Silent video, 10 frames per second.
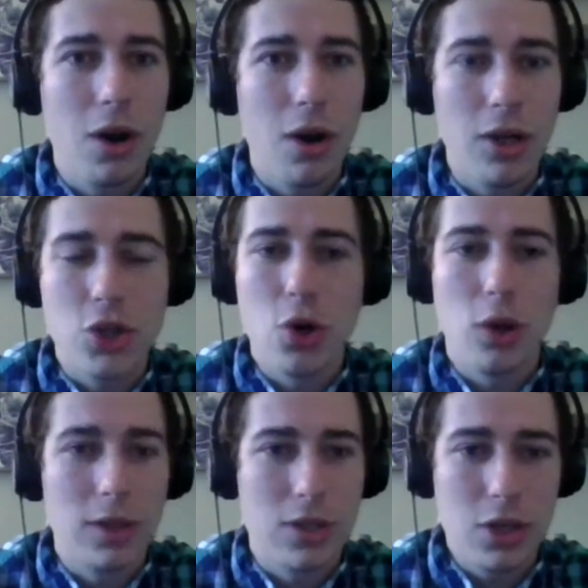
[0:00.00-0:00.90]
a
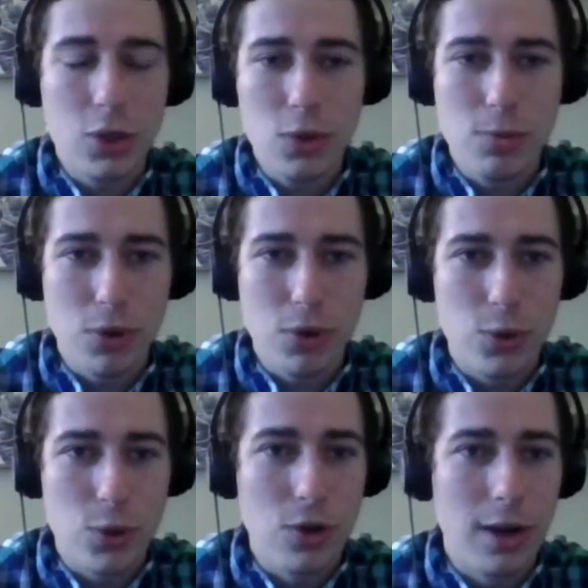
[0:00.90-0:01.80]
journalist, a news
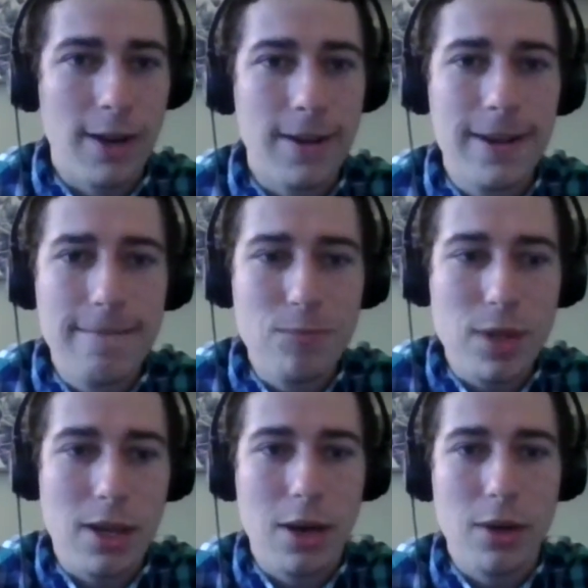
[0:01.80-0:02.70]
producer, a
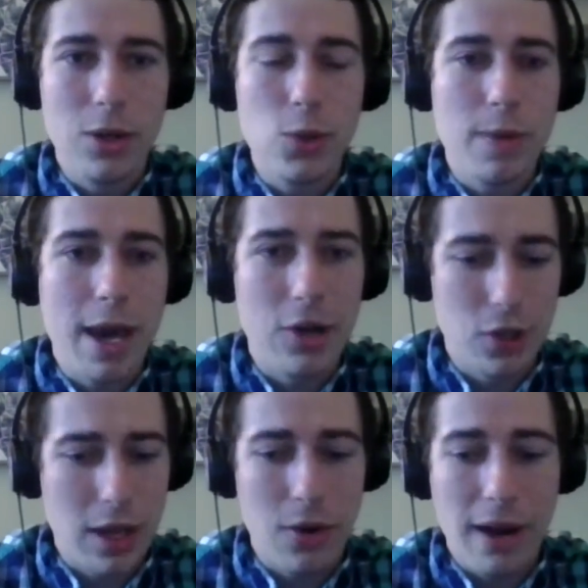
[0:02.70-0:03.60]
news manager,
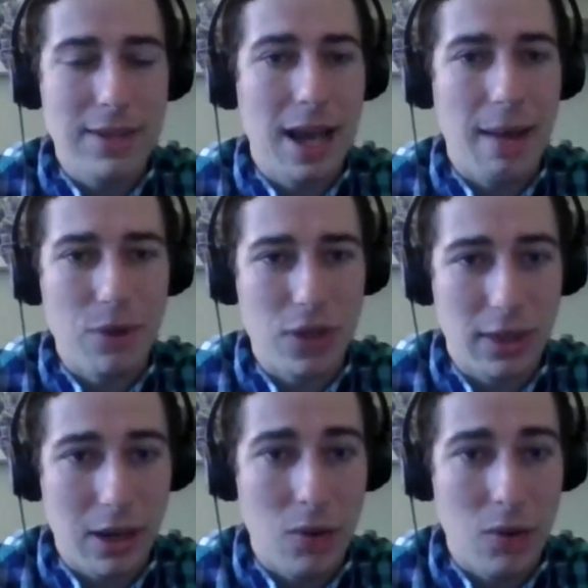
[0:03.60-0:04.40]
they don't have time to sit there and